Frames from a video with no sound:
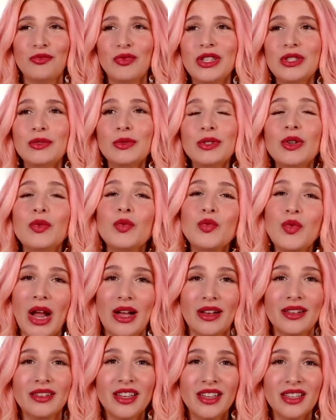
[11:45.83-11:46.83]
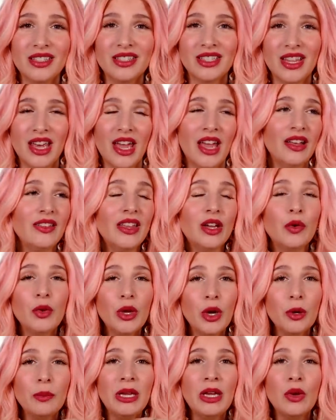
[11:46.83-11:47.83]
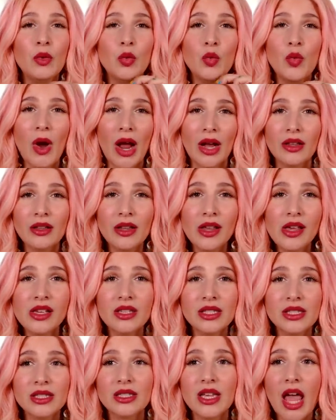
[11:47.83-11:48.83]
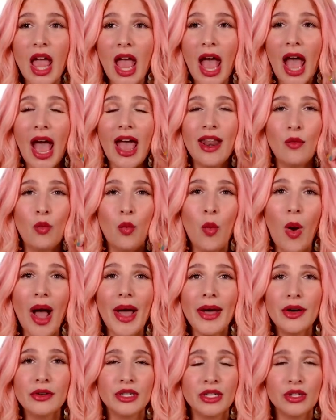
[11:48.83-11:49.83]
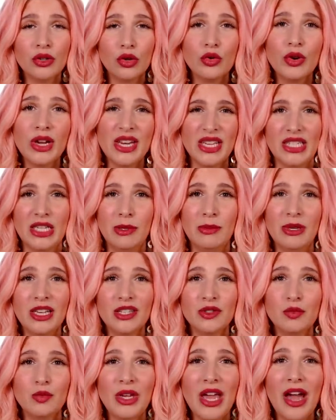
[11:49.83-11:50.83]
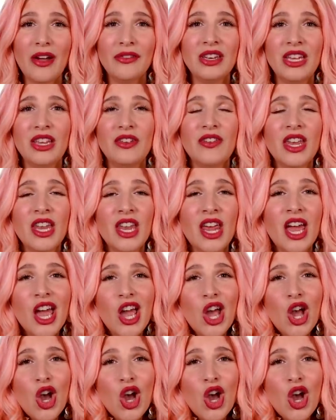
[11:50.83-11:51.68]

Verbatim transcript: this was a reckless thing. Like we are being reckless and wild and crazy because we haven't even